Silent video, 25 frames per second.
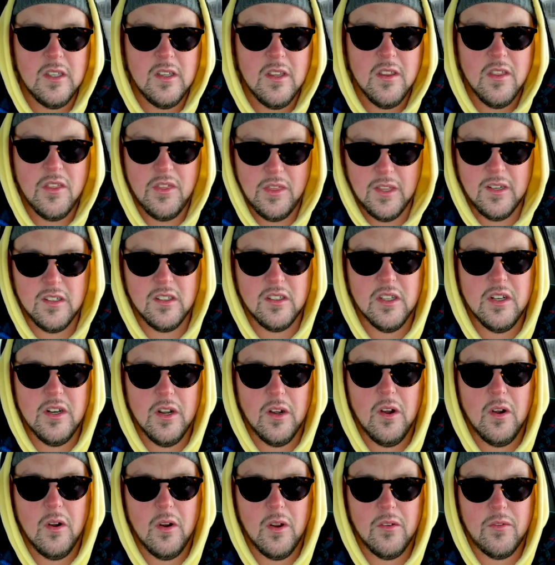thing to
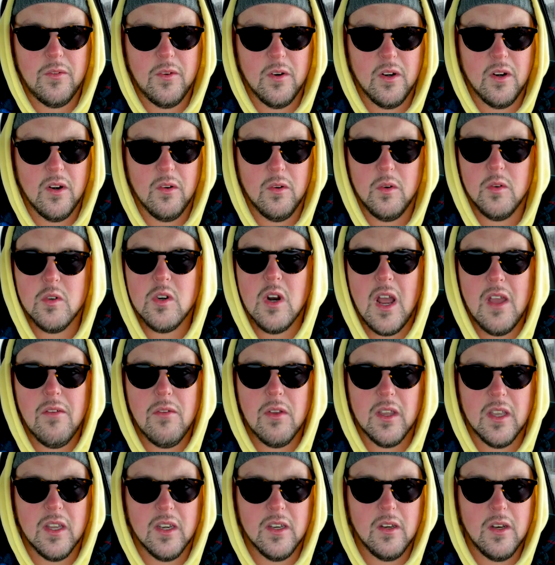know if you're driving
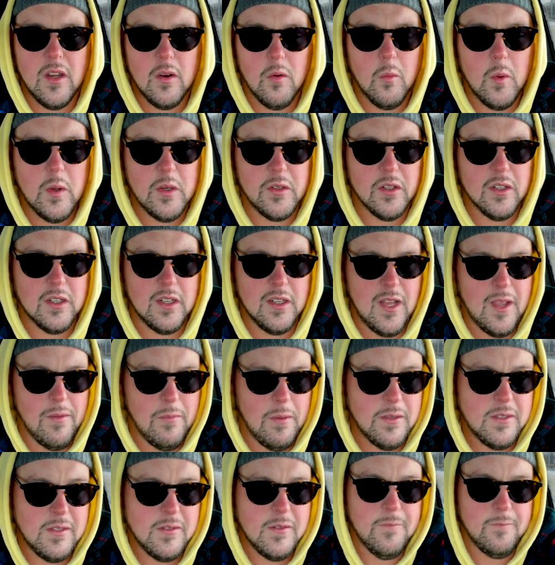in, in winter
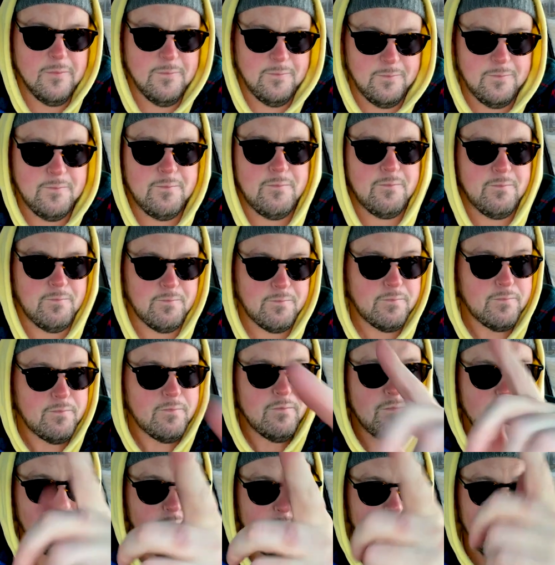climates
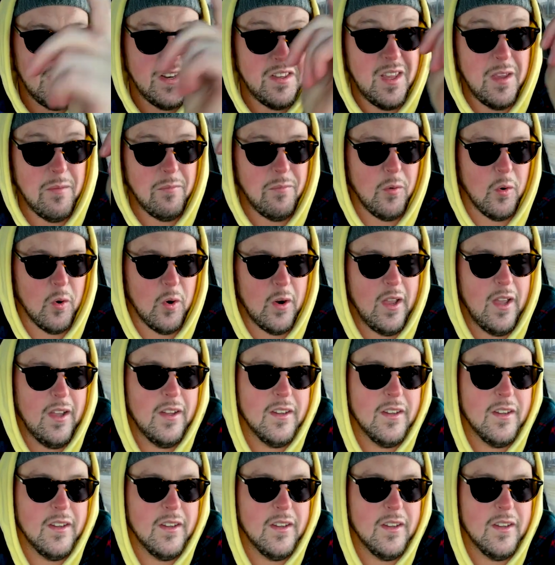tip for you